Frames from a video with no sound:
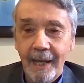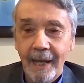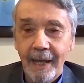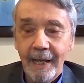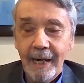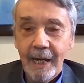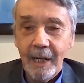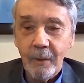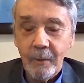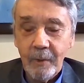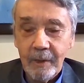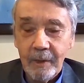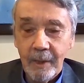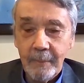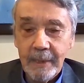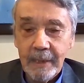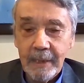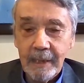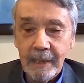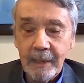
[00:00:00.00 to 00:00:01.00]
And I
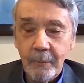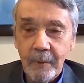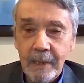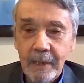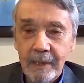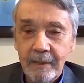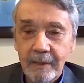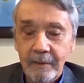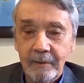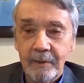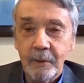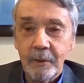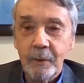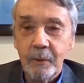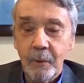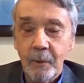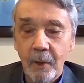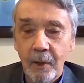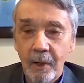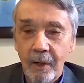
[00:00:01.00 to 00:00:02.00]
immediately went
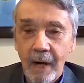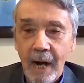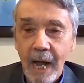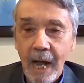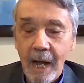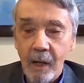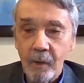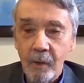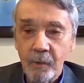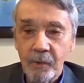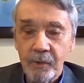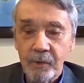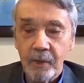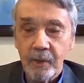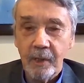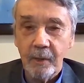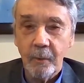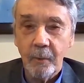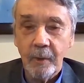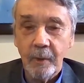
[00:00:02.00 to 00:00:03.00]
to her house
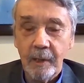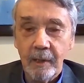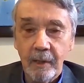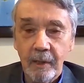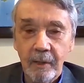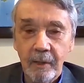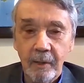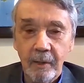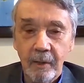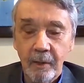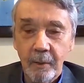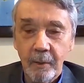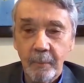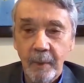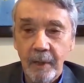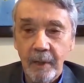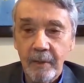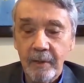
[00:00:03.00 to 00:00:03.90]
where